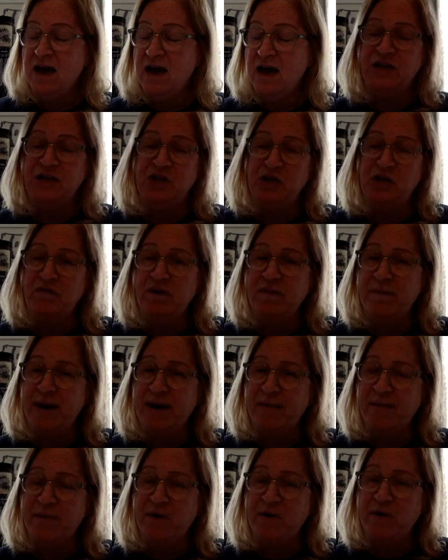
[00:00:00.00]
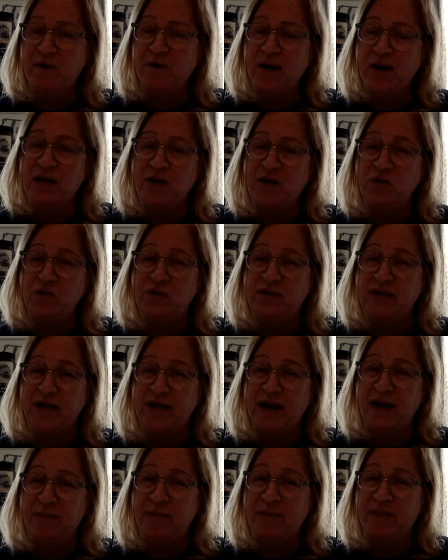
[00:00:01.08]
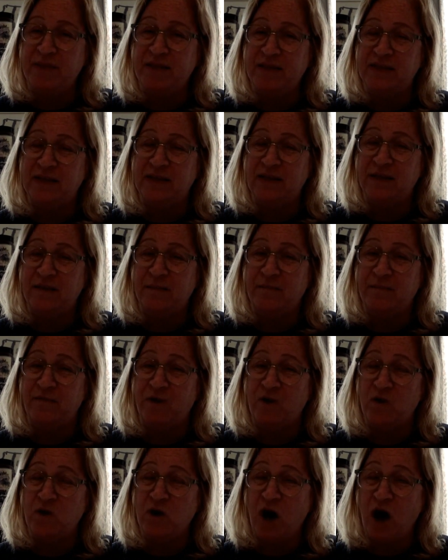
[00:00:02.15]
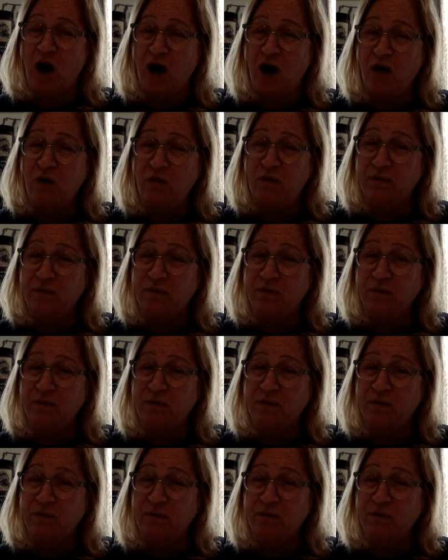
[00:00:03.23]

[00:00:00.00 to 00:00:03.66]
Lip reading: Do you remember when you set up this phone call?